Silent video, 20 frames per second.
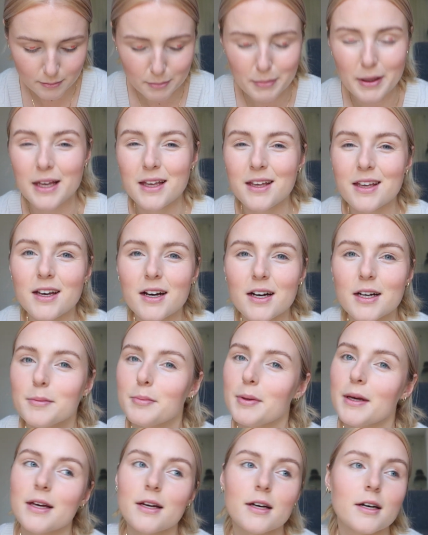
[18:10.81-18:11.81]
Pink
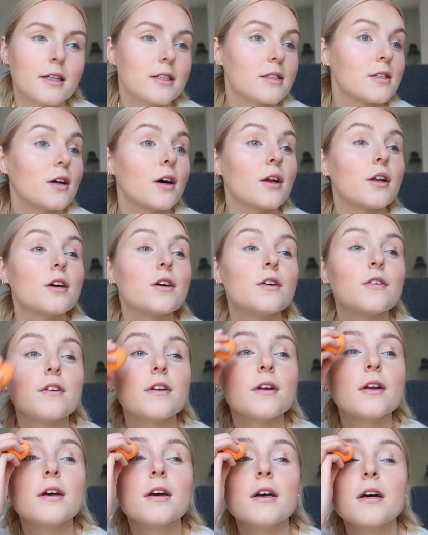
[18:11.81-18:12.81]
eye is not a good,
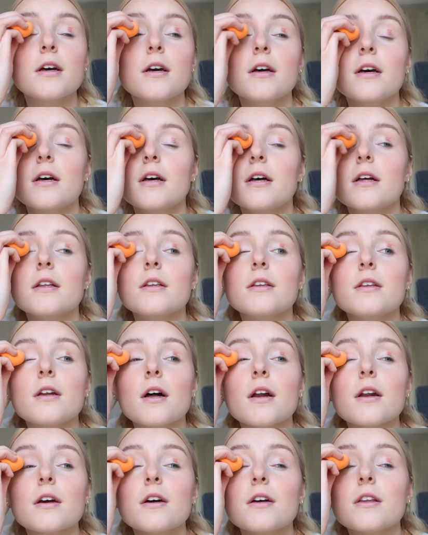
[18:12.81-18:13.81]
it's
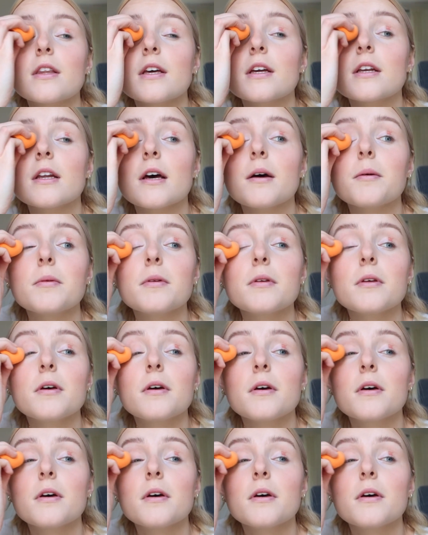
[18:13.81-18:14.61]
not a good thing, Debs.